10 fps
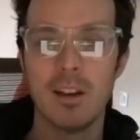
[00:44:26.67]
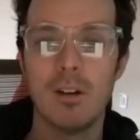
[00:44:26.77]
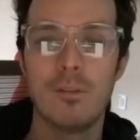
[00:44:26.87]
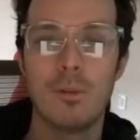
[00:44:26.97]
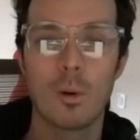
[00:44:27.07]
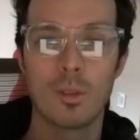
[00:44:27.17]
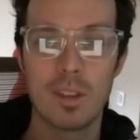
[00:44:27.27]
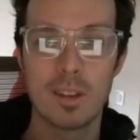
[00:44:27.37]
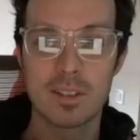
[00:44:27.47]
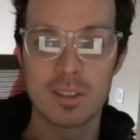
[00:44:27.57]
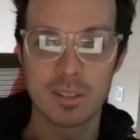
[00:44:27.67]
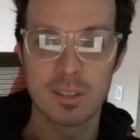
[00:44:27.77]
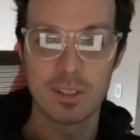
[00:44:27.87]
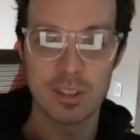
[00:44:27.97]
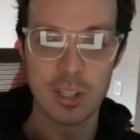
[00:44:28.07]
for this
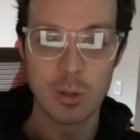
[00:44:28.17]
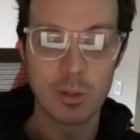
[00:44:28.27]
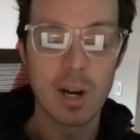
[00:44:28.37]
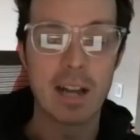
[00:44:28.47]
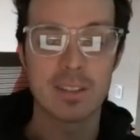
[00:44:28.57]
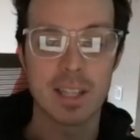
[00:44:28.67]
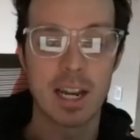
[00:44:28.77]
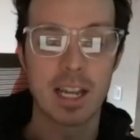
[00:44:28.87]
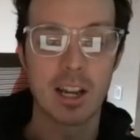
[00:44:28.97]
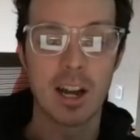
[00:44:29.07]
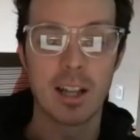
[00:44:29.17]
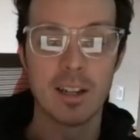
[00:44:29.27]
new glass that I got.